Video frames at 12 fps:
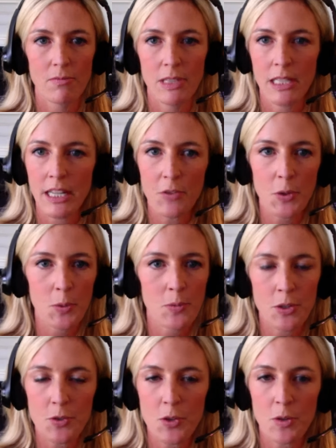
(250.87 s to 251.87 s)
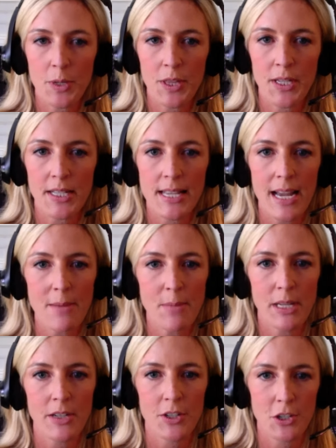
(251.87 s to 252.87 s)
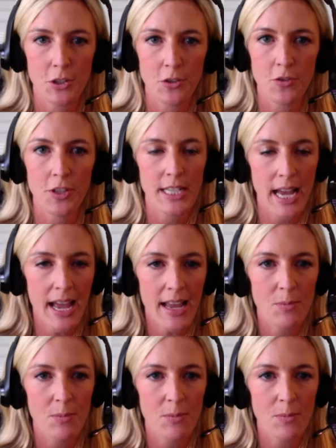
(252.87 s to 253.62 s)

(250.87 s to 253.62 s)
leave the newsroom with an assignment or two for the day,